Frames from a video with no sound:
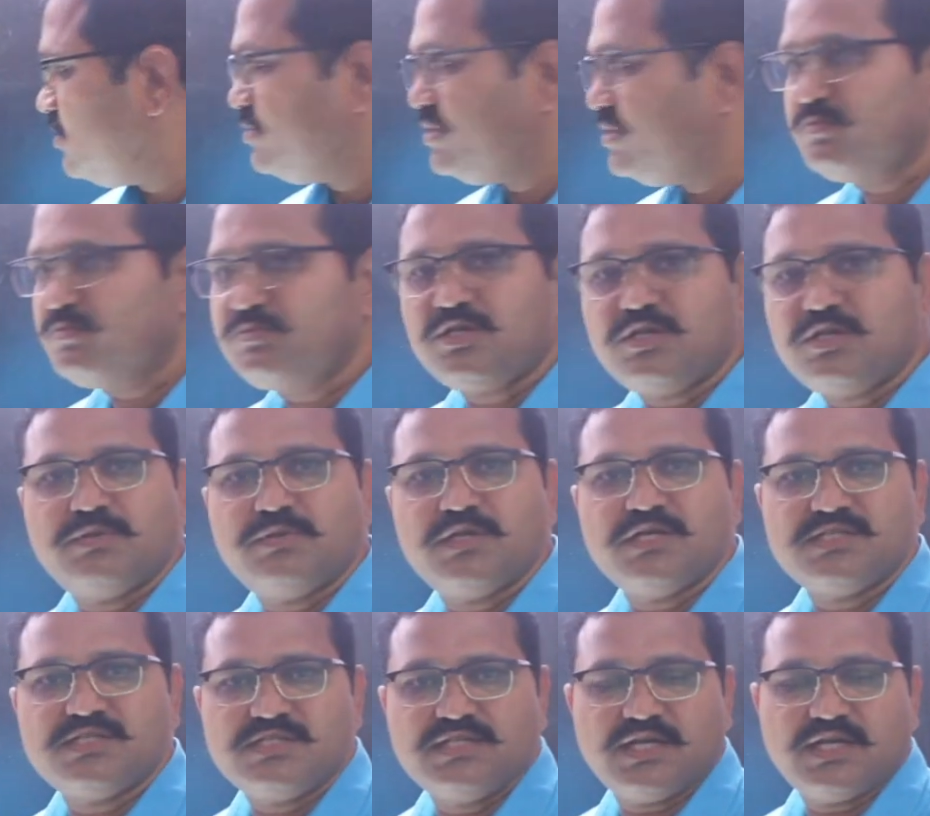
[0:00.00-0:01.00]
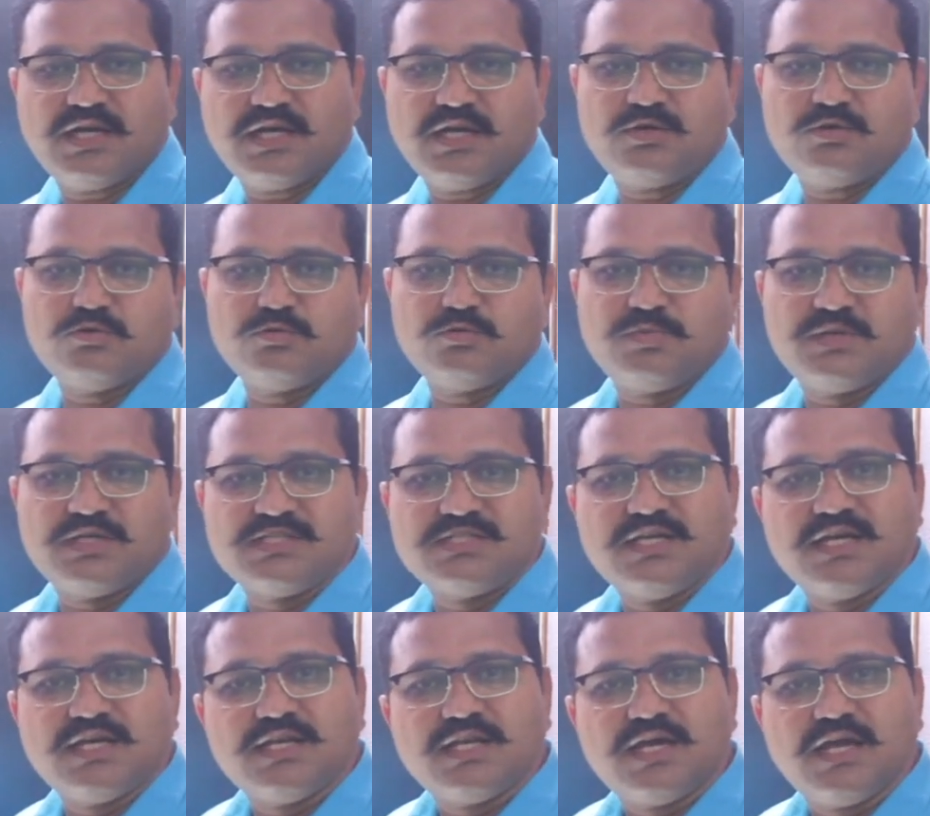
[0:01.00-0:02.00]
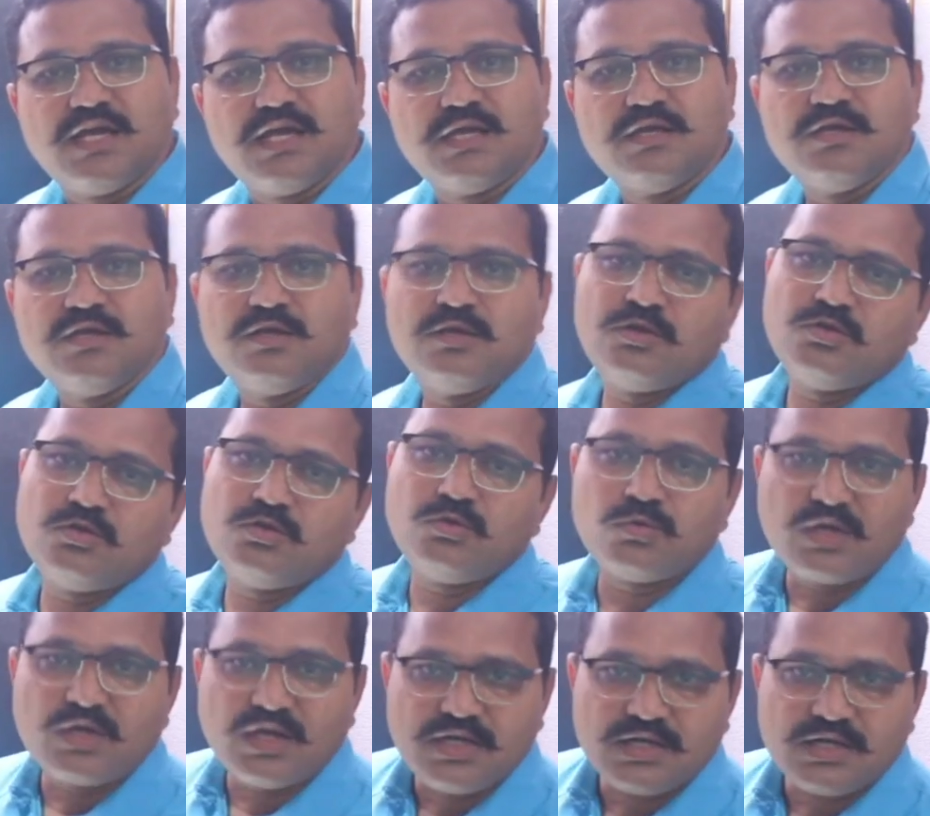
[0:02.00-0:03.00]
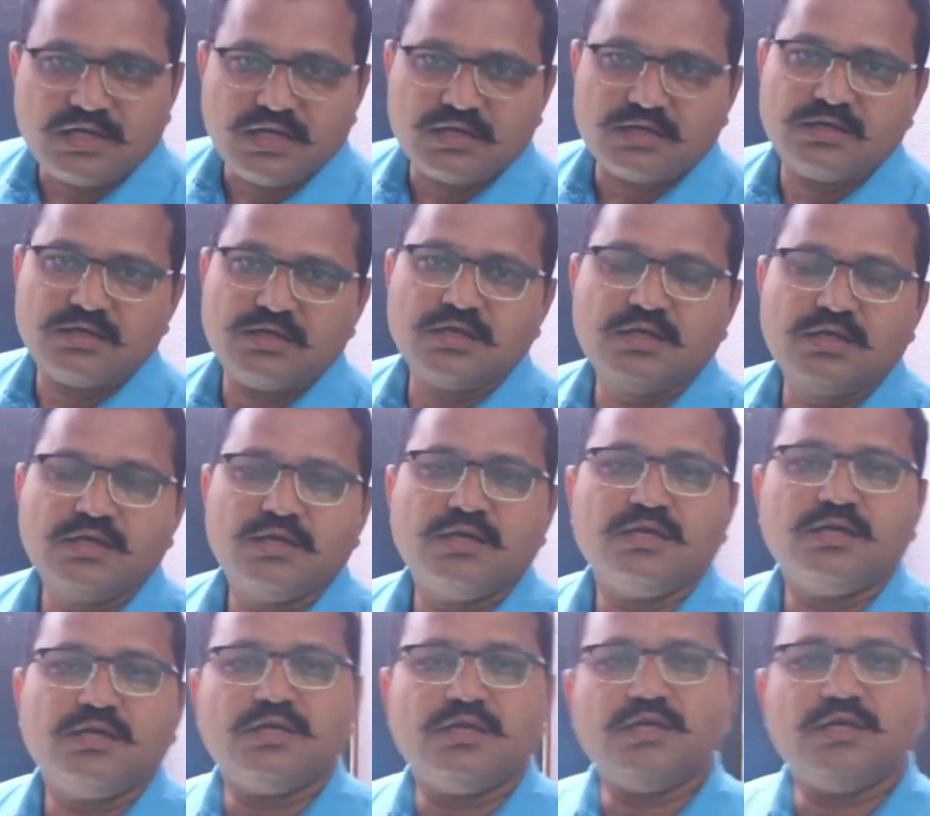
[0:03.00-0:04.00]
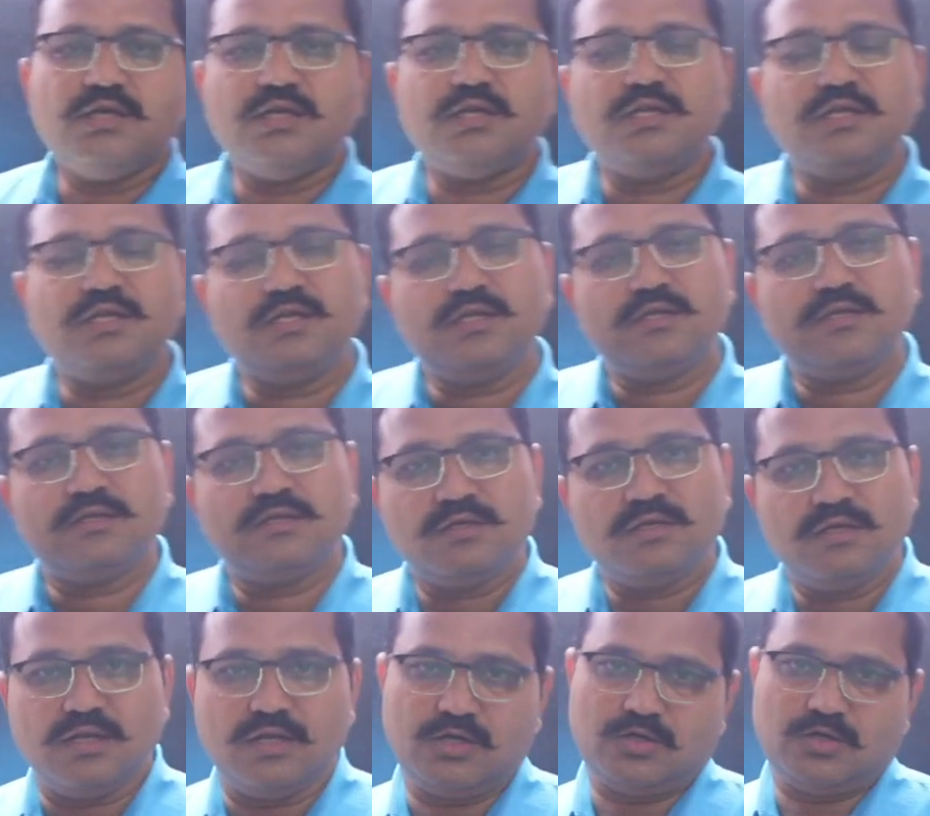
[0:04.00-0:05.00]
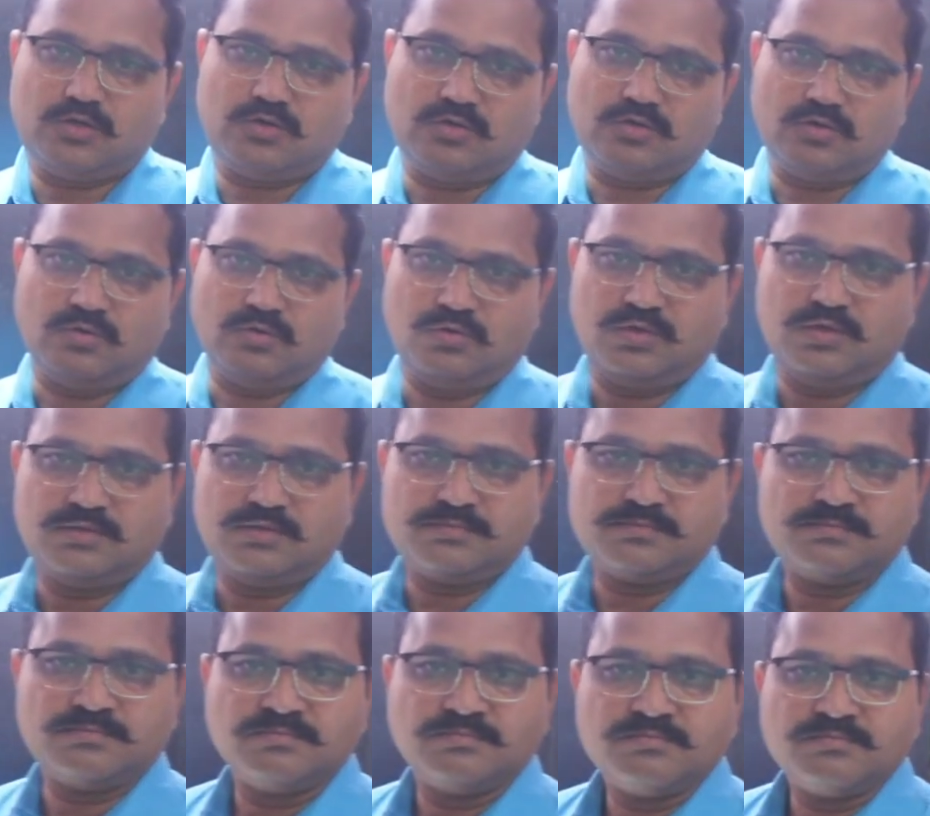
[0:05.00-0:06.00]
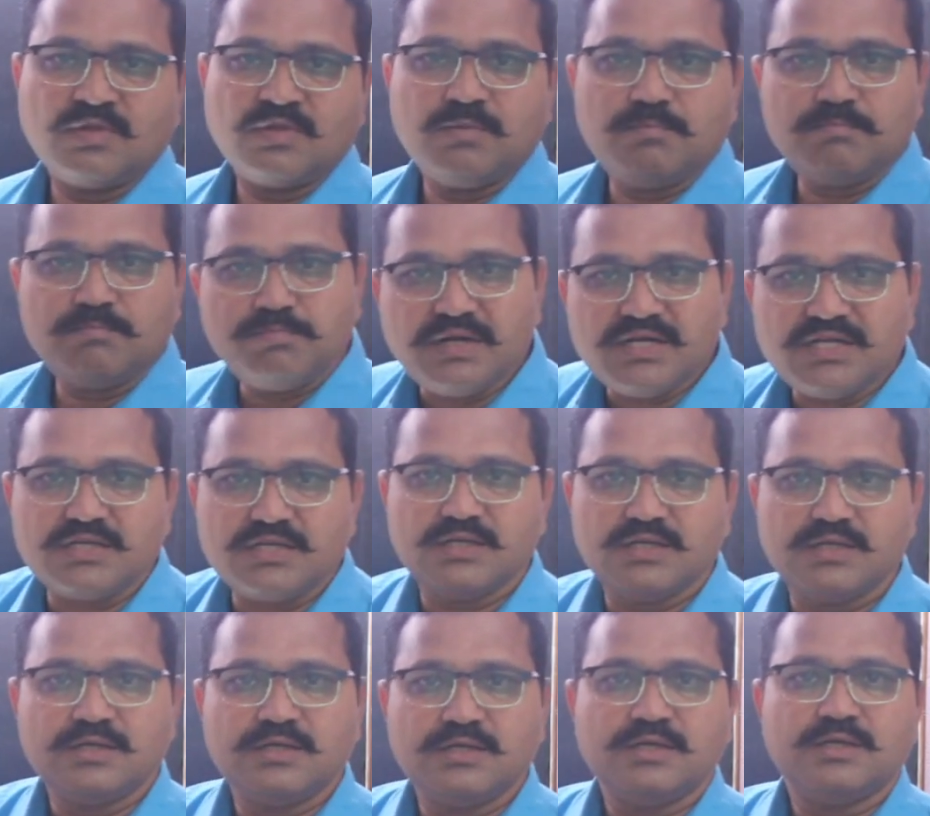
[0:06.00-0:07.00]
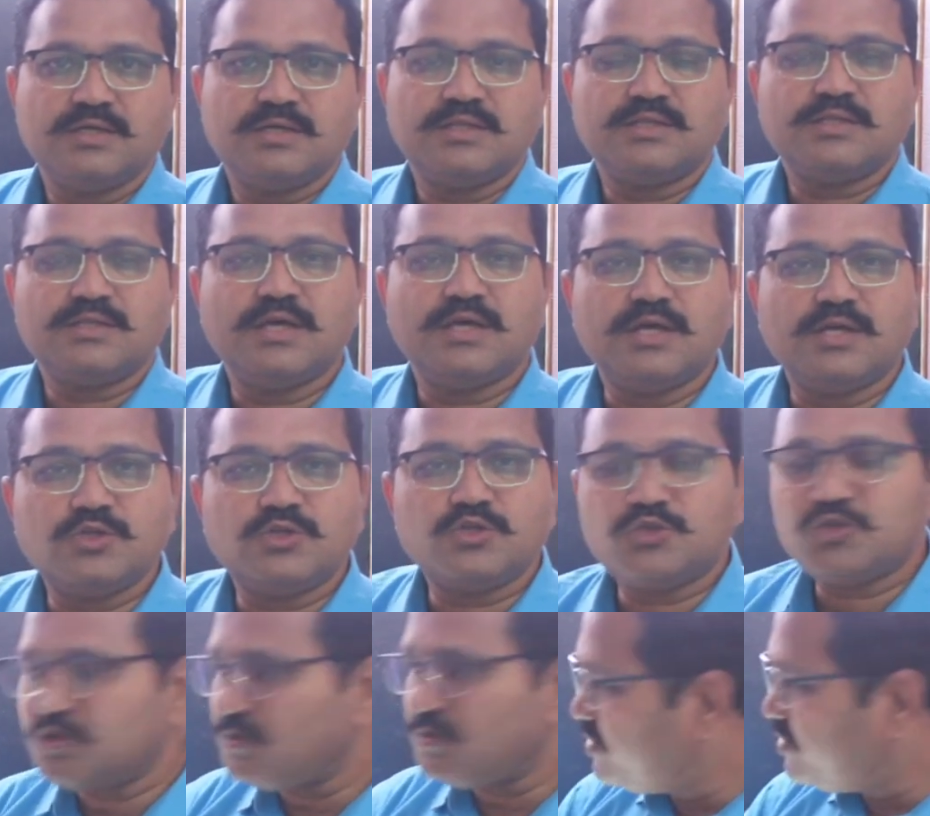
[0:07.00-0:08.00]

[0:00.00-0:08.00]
3 plus Ni2 plus Ni. You can take any electrode, but there should be